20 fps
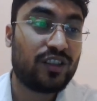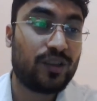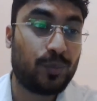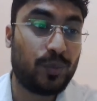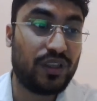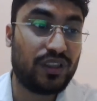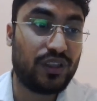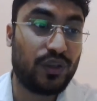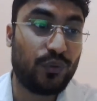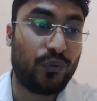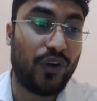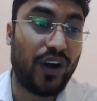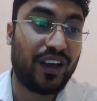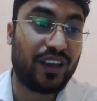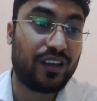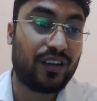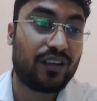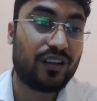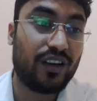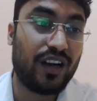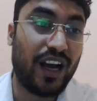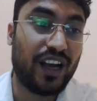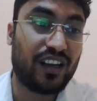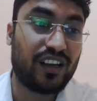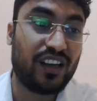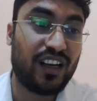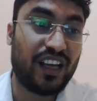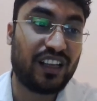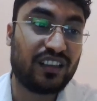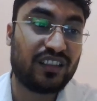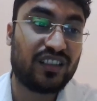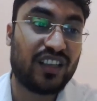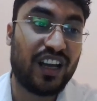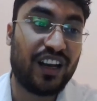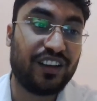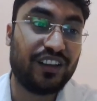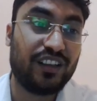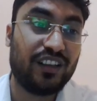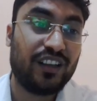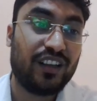specify guidelines
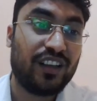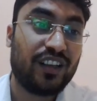and